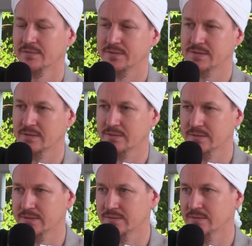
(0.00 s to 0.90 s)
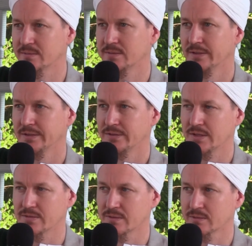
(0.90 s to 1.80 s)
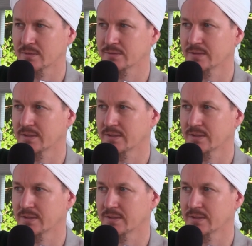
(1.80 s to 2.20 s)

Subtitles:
facilities to change their clothes all